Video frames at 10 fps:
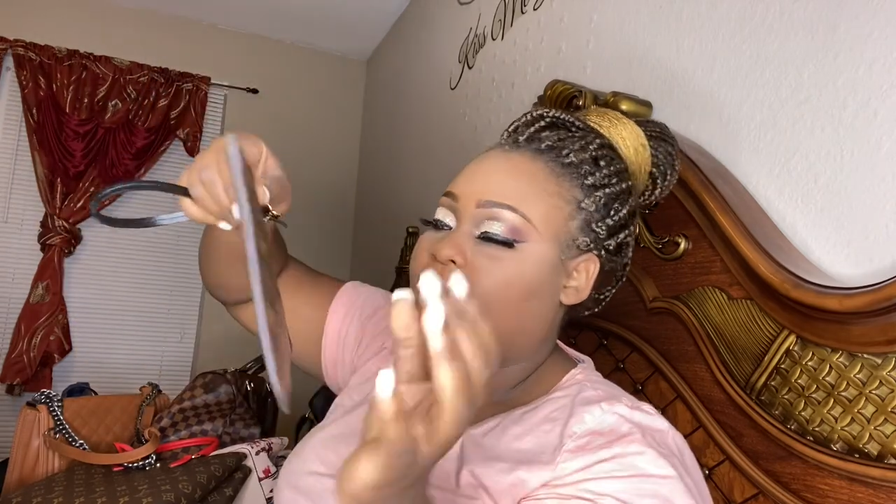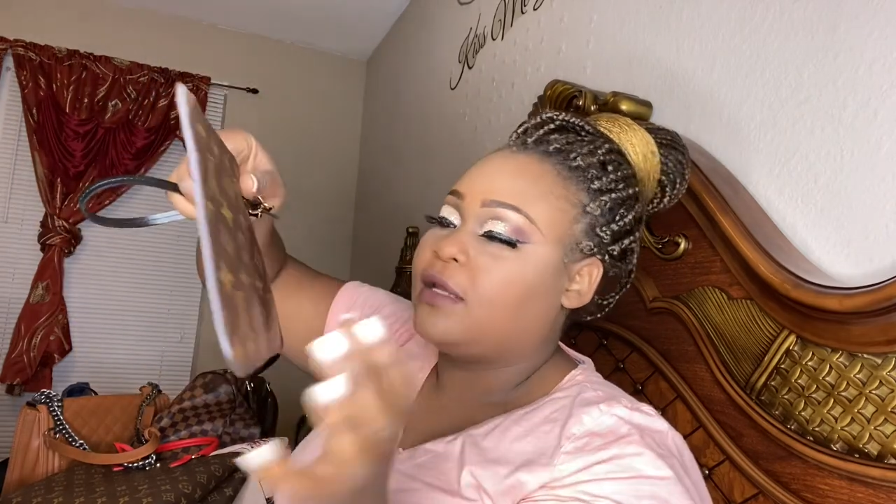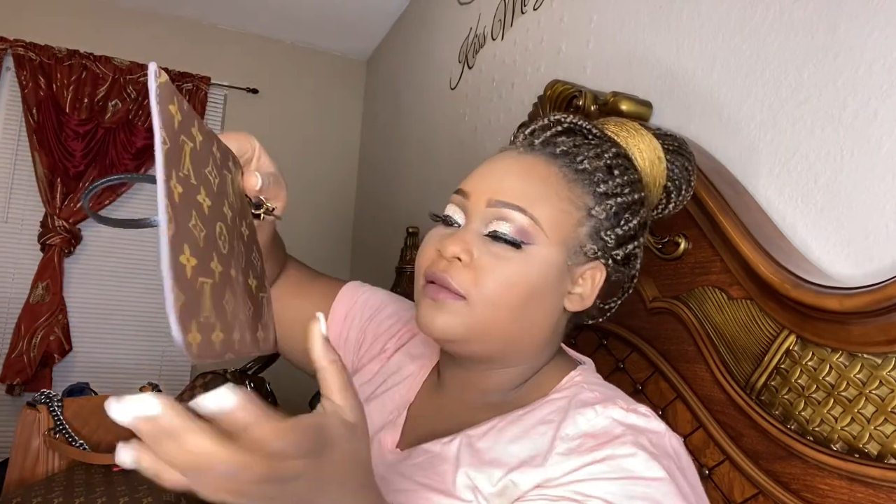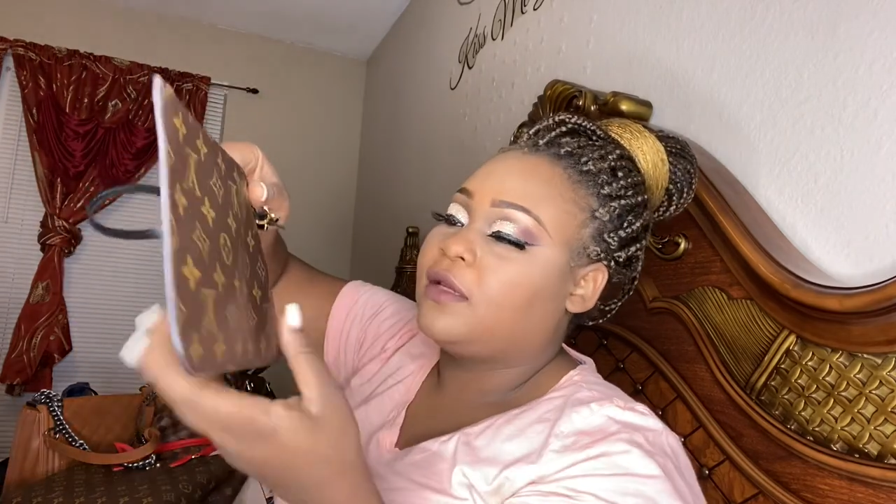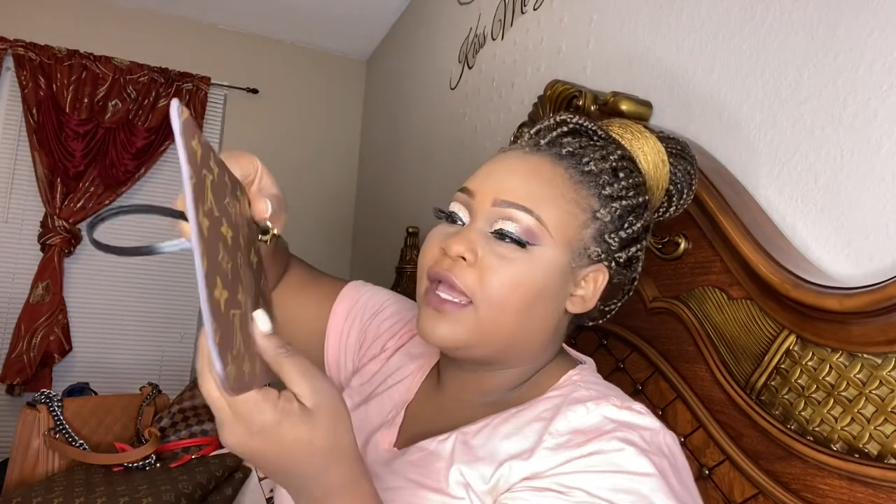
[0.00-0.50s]

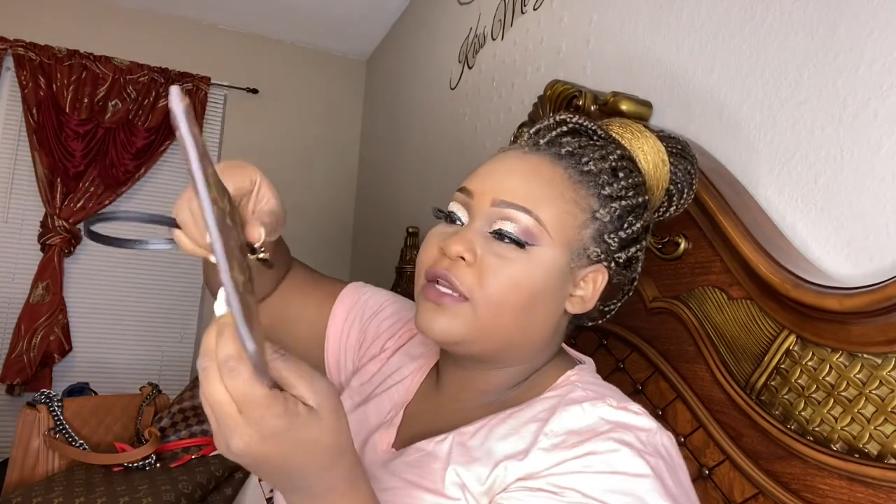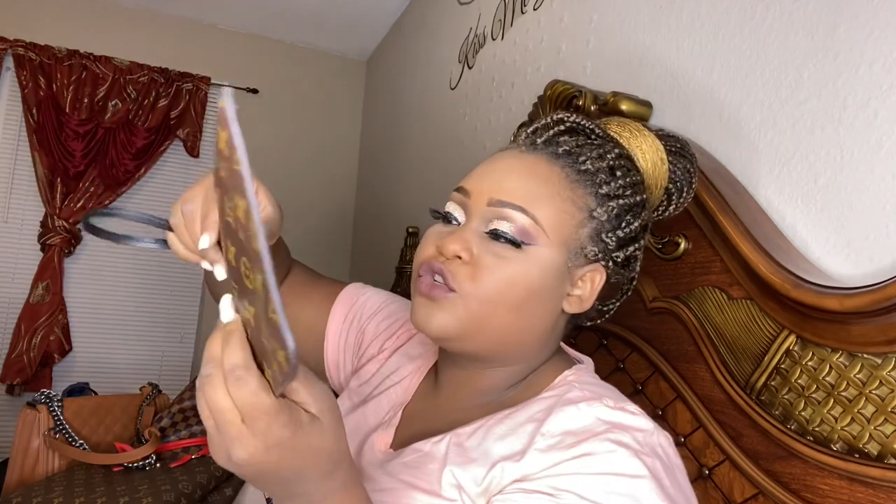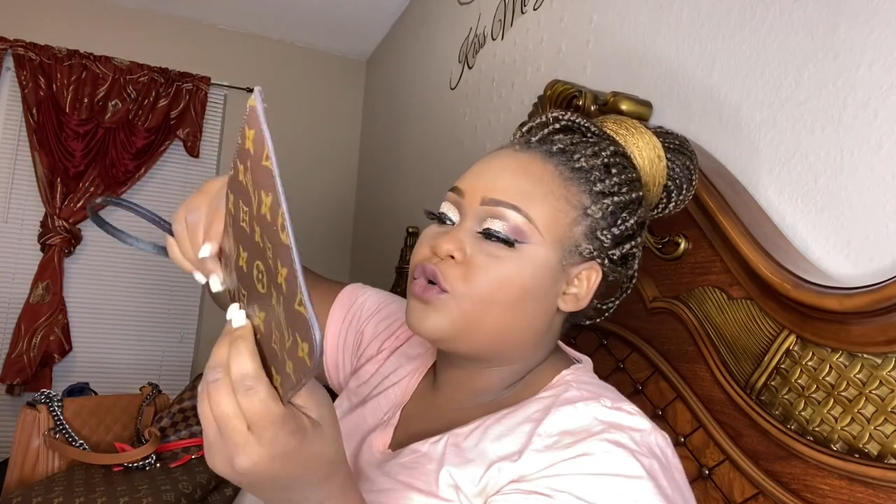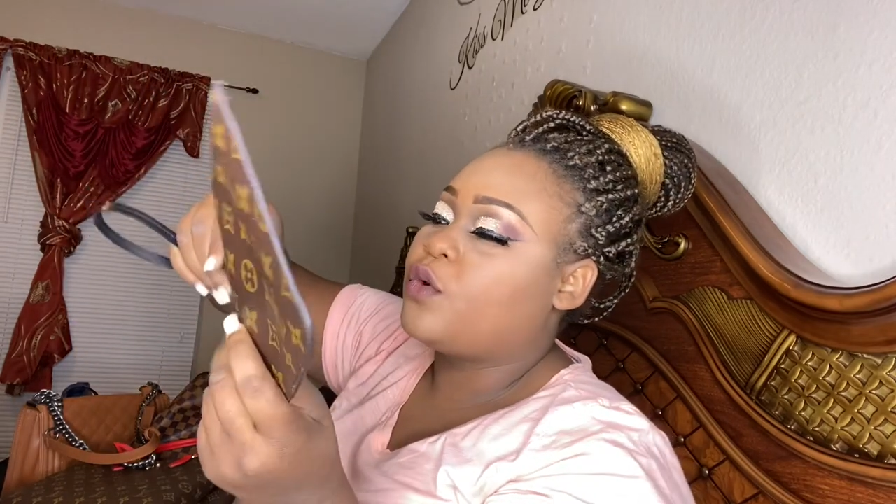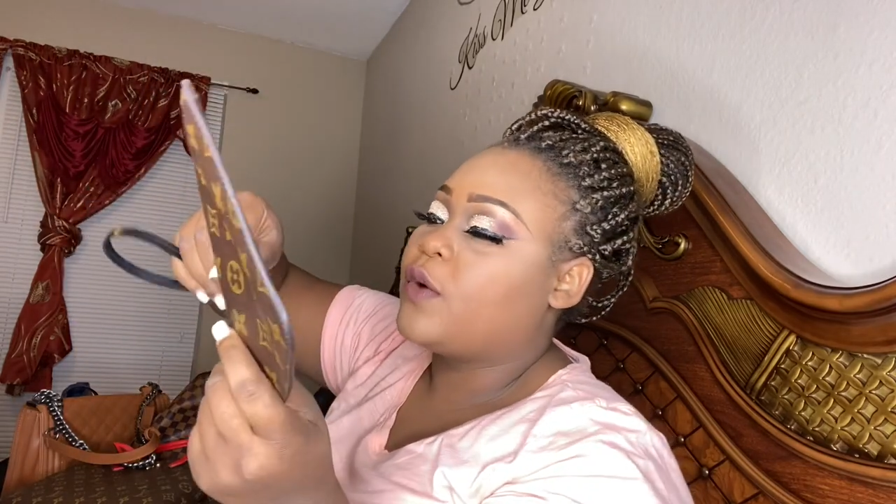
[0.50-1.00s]
at the
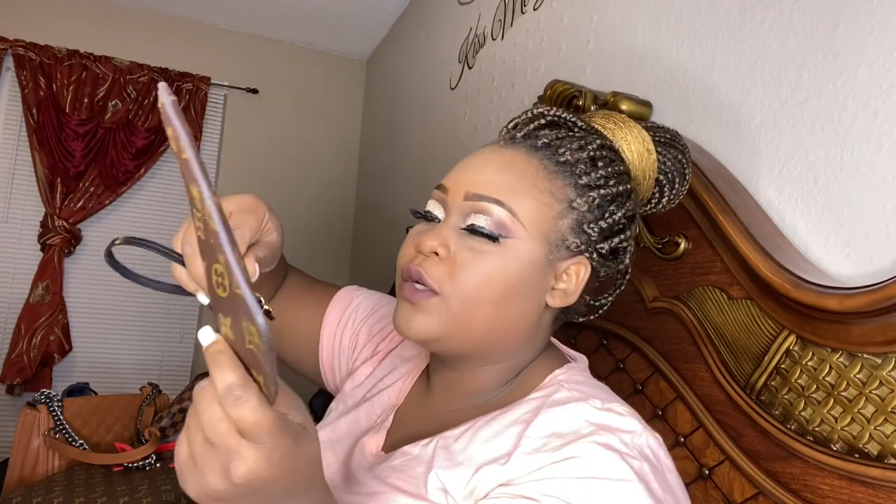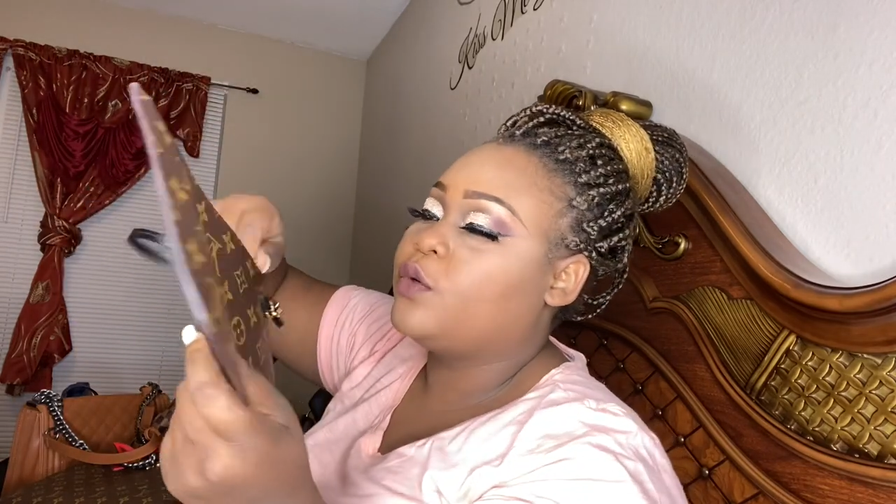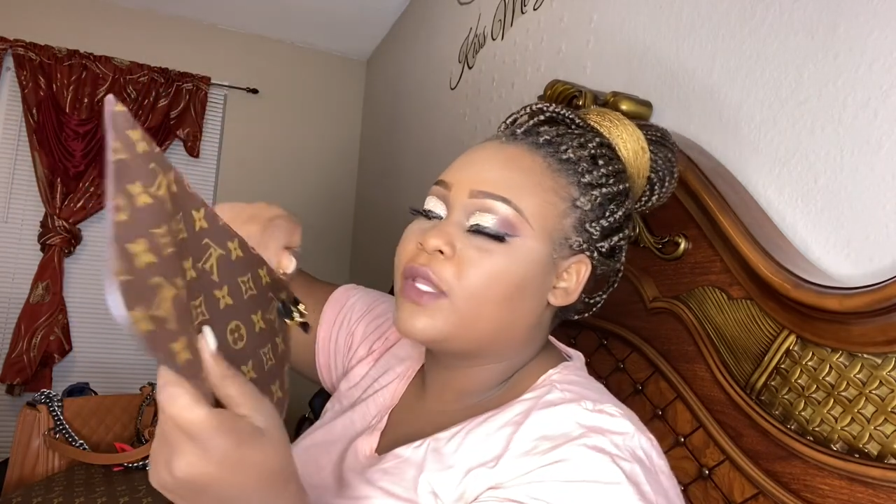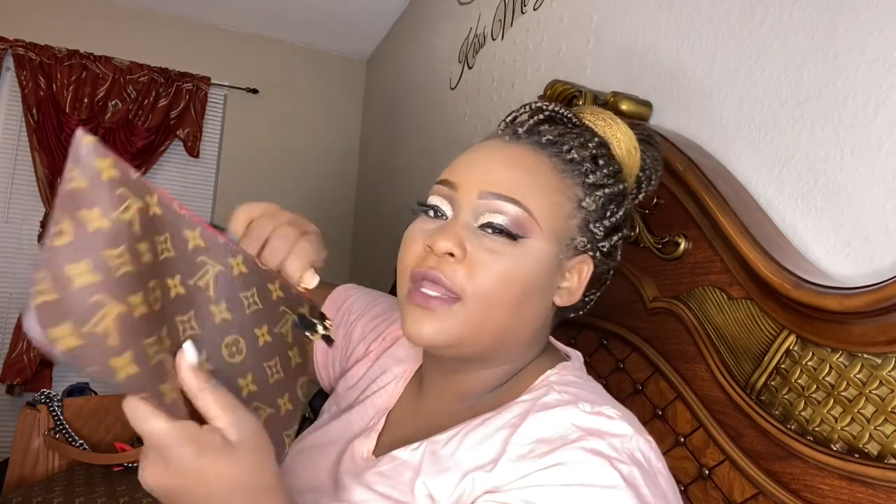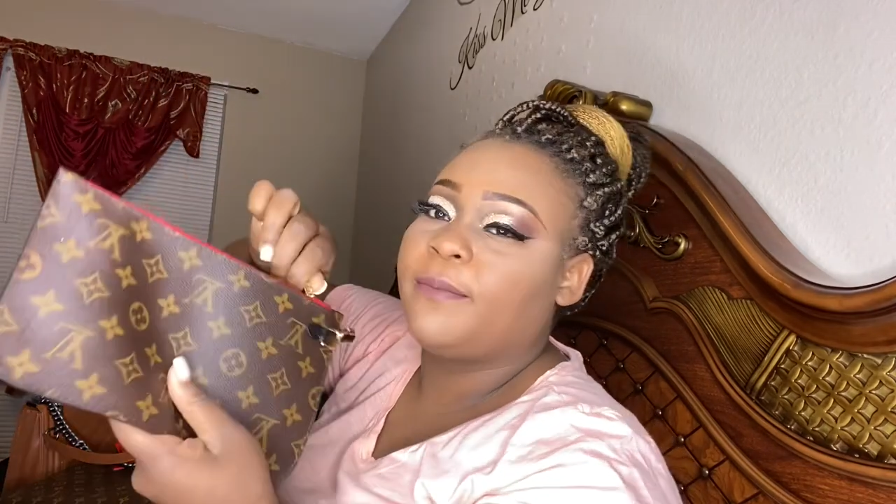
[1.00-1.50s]
extra one
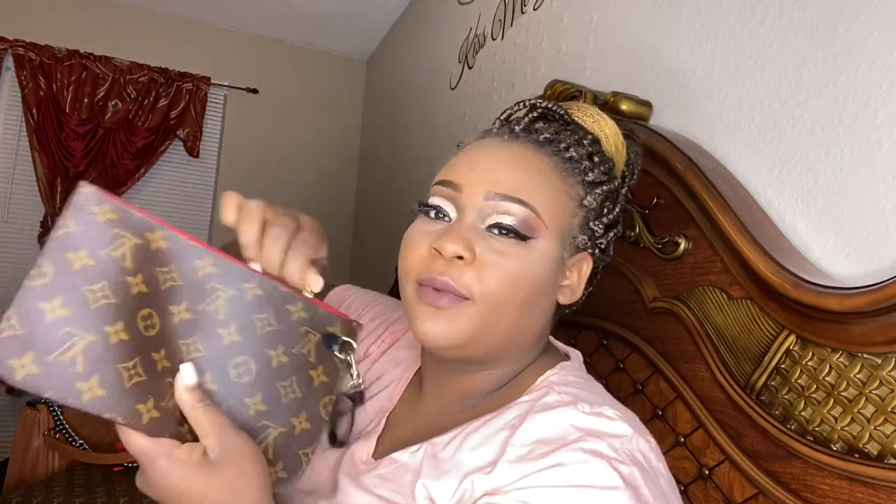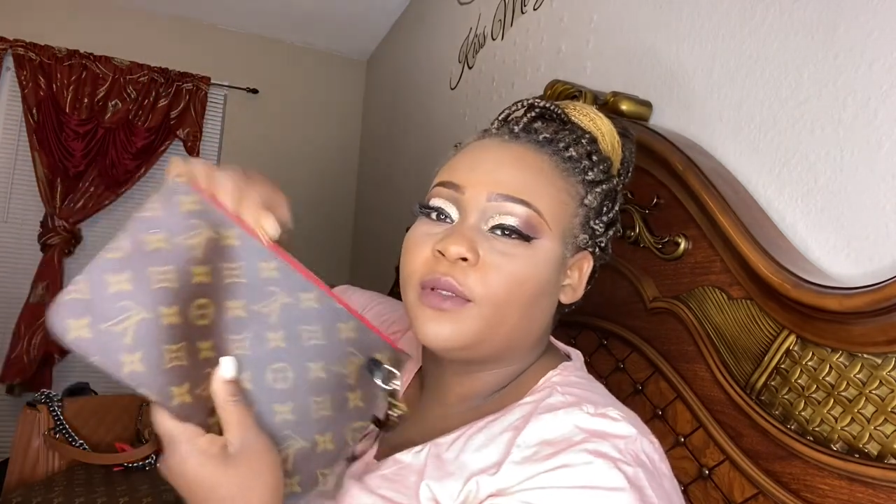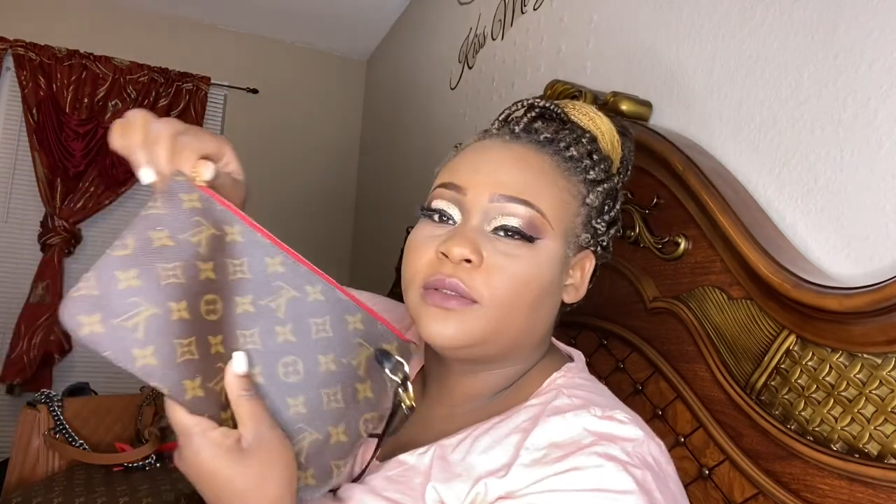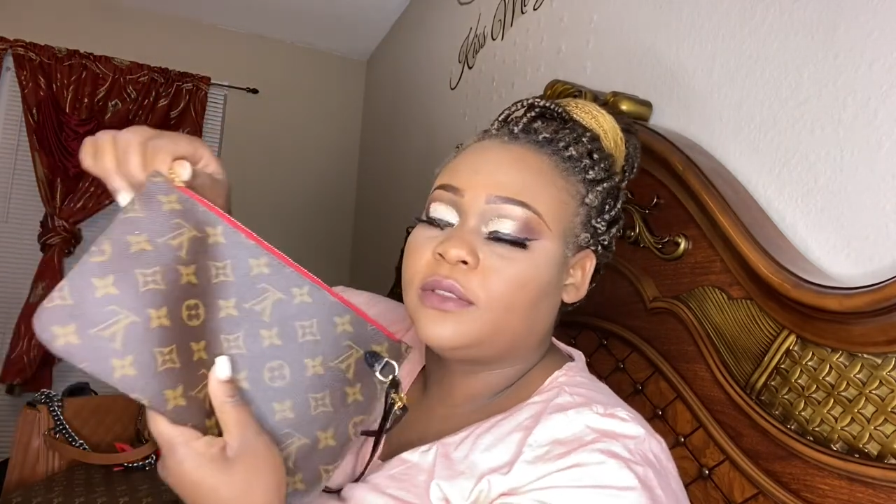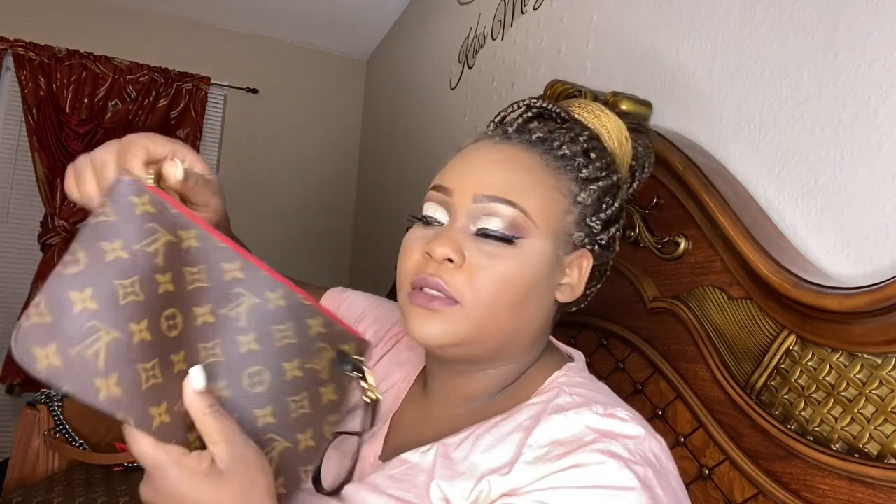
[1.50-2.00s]
you can
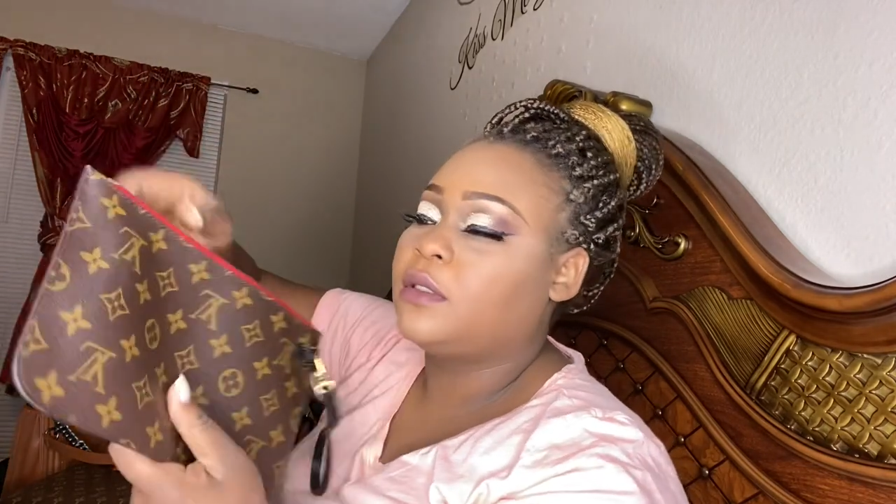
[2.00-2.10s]
put